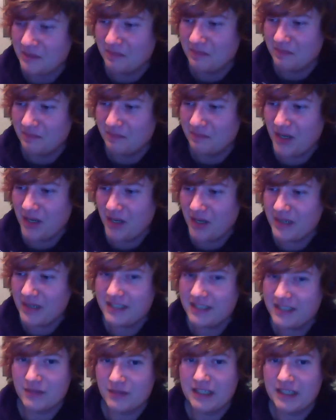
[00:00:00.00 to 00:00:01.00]
but no, it is
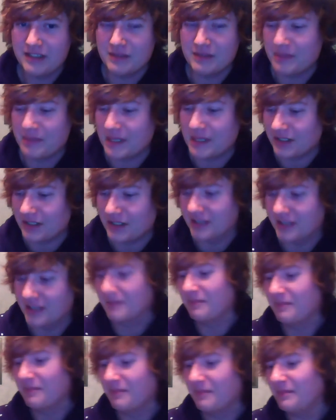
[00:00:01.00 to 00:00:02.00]
a raging bitch
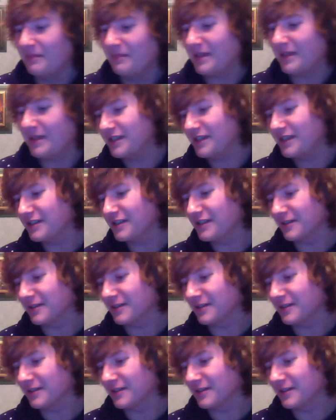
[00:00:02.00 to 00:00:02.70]
because